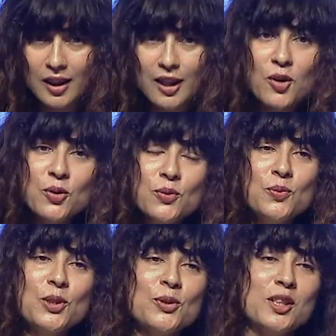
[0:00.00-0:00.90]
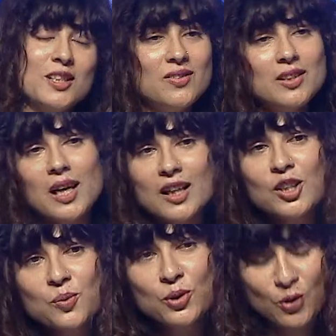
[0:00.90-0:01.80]
Now, we know that even
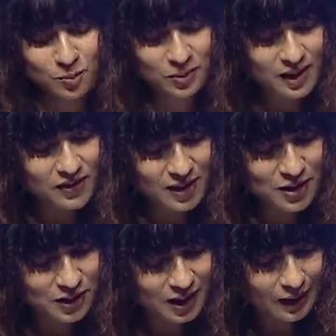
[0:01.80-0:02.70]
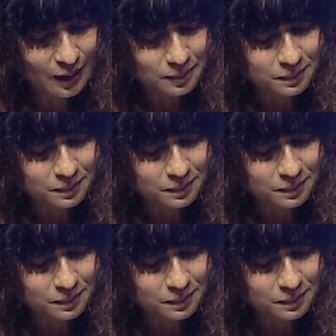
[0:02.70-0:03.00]
Gandhi would not believe such a thing.